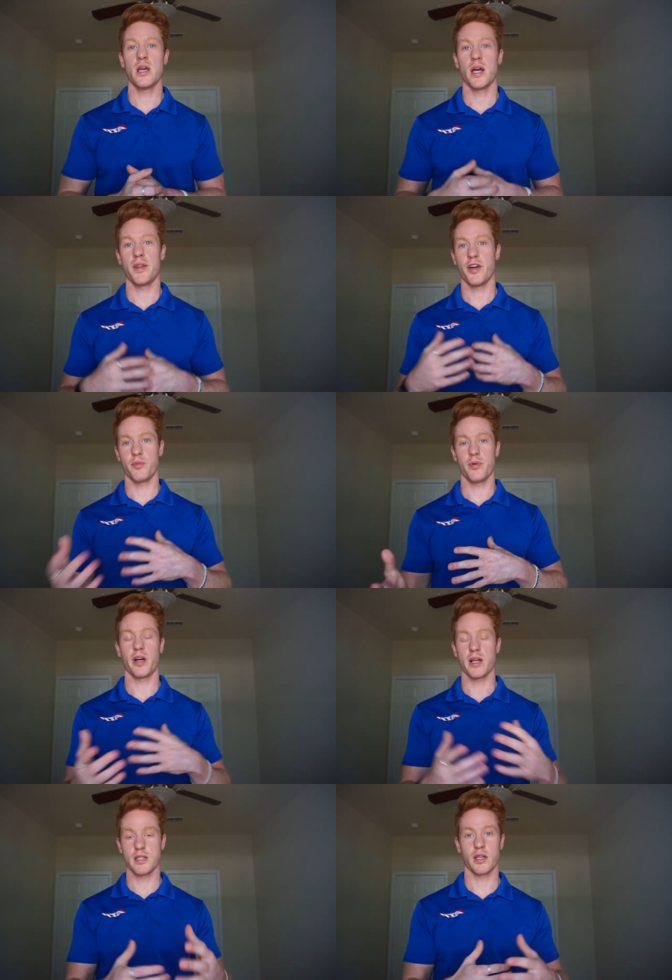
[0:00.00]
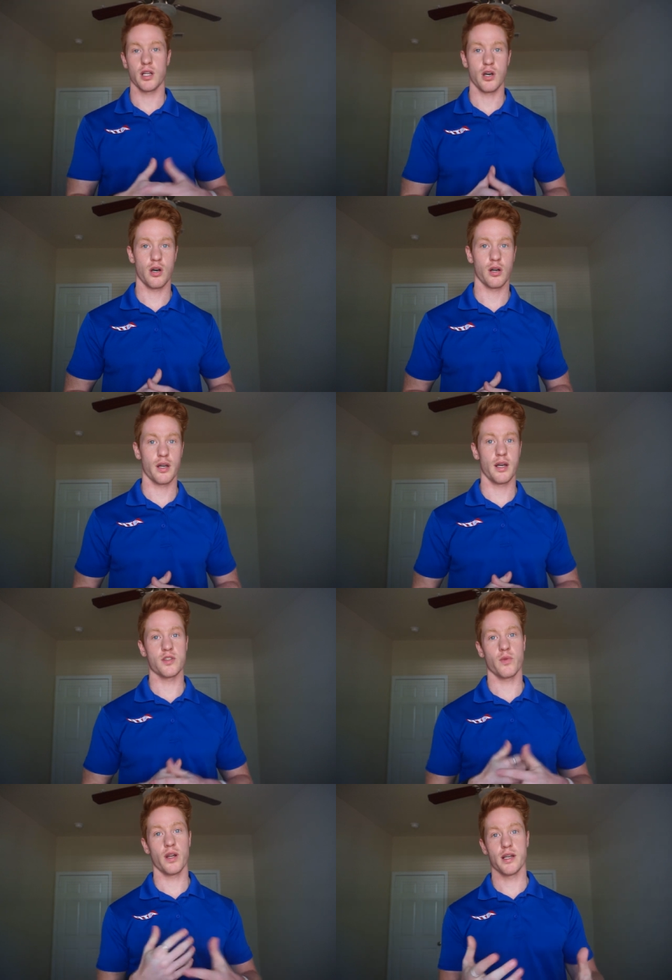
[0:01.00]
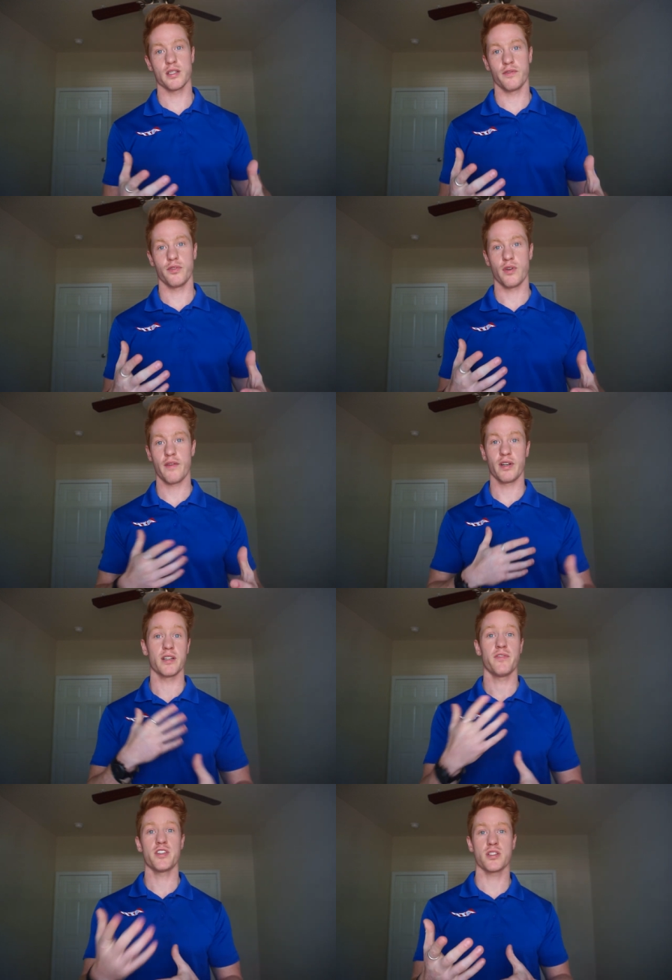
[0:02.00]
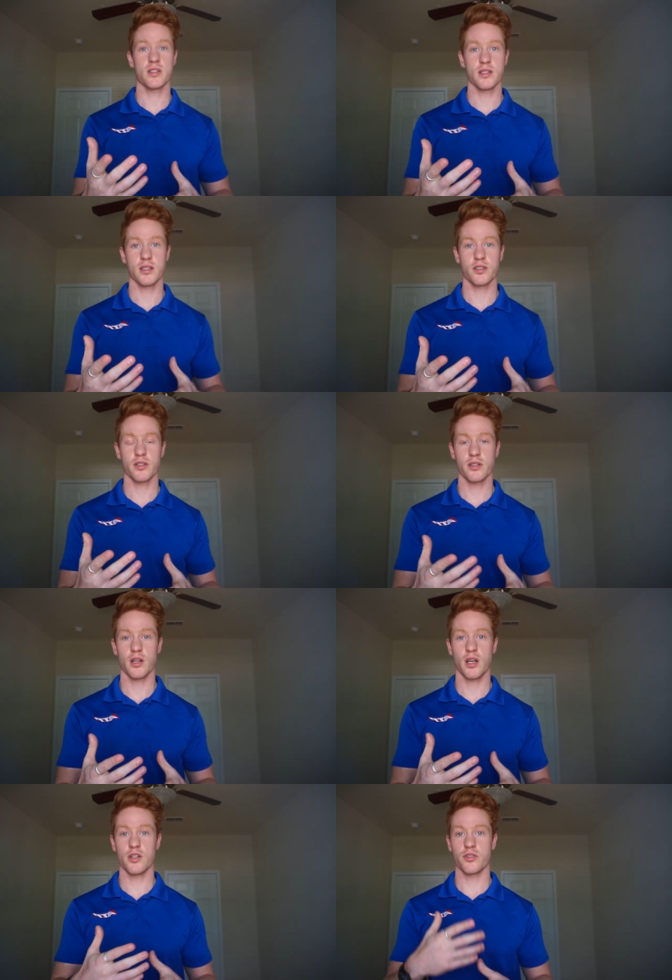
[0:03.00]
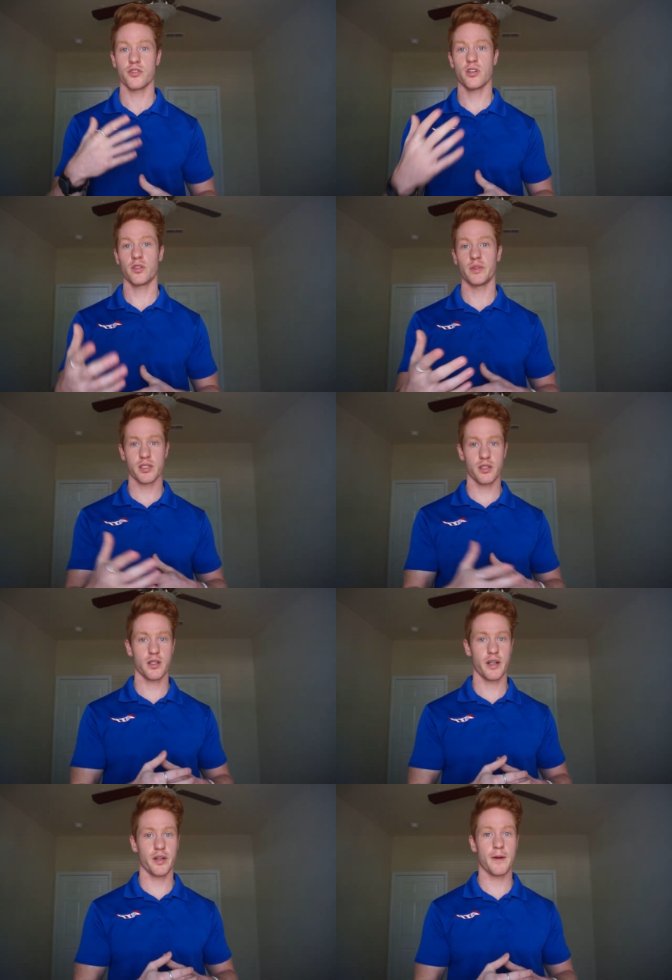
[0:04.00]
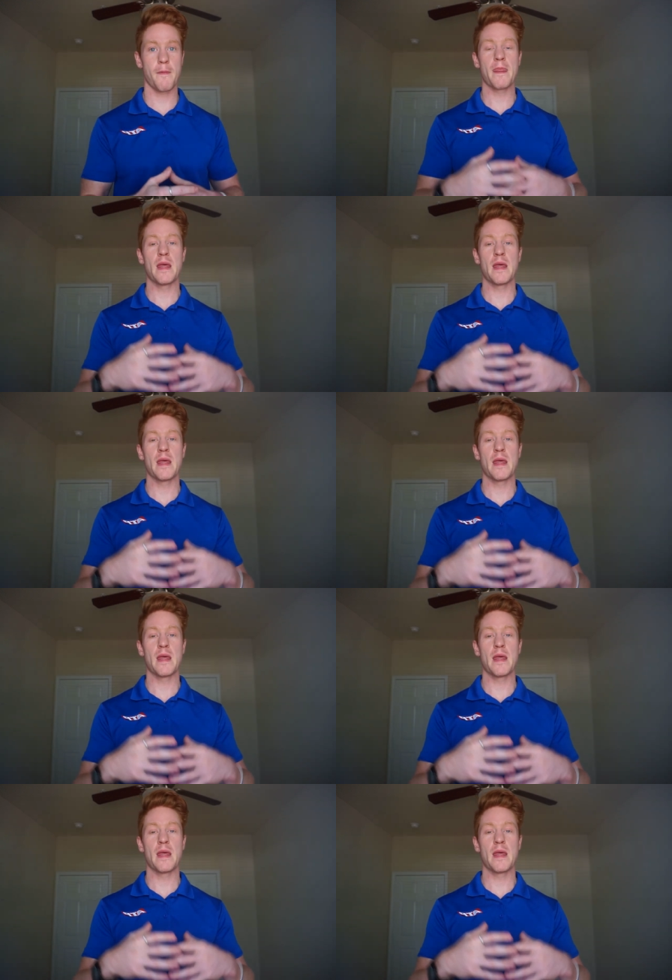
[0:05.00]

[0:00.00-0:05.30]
and that you're progressing along, as well as if you have any deficiencies in your certain knowledge or you're struggling in a certain area,